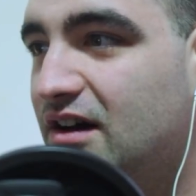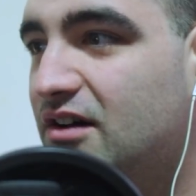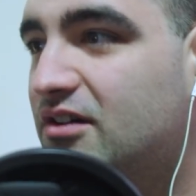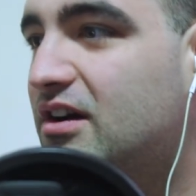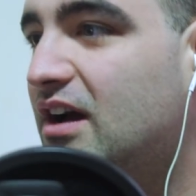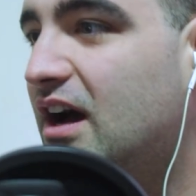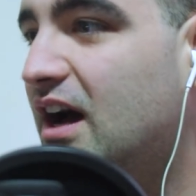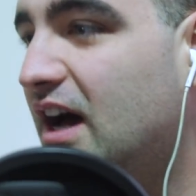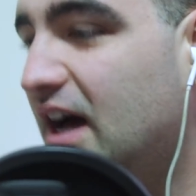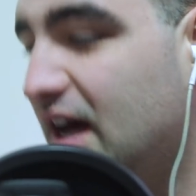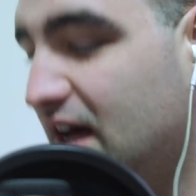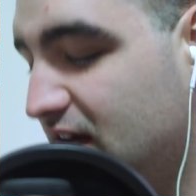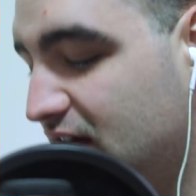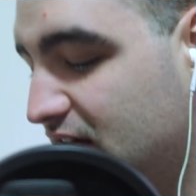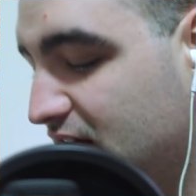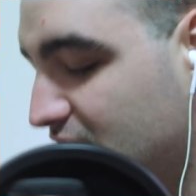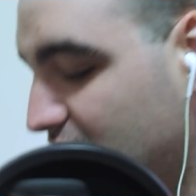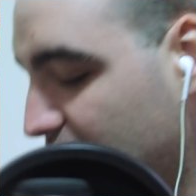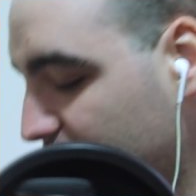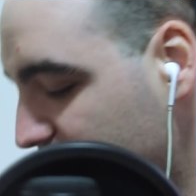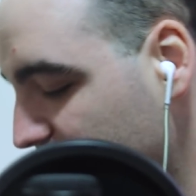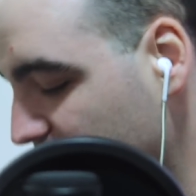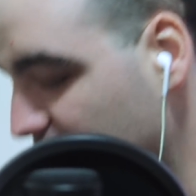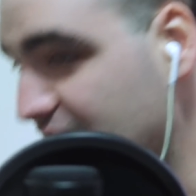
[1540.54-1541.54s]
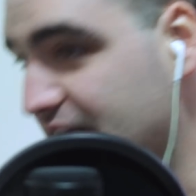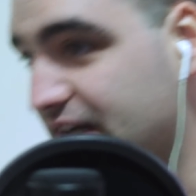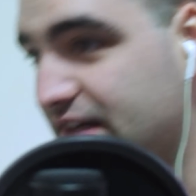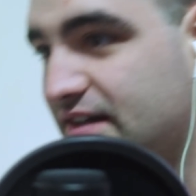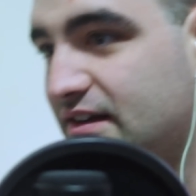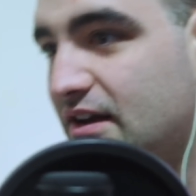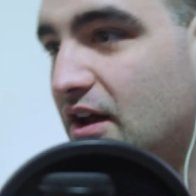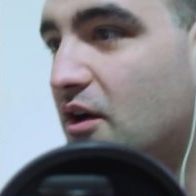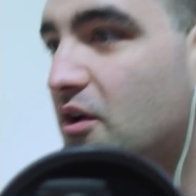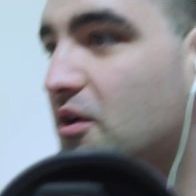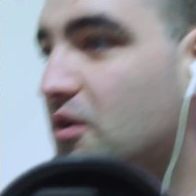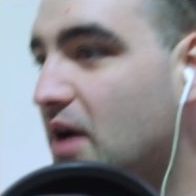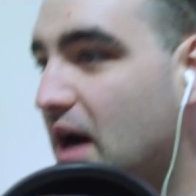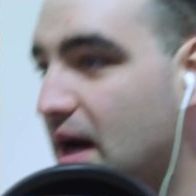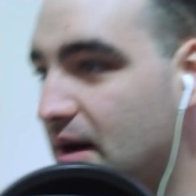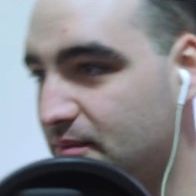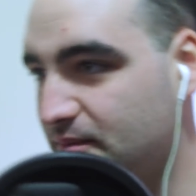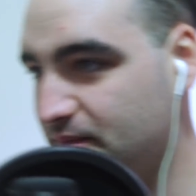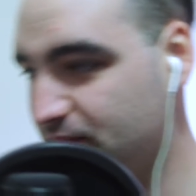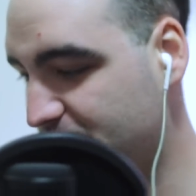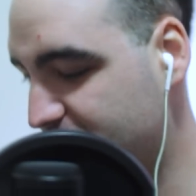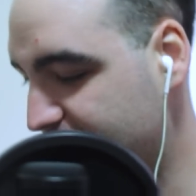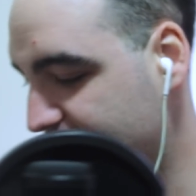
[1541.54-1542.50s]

Oh god. Oh god. No. Um.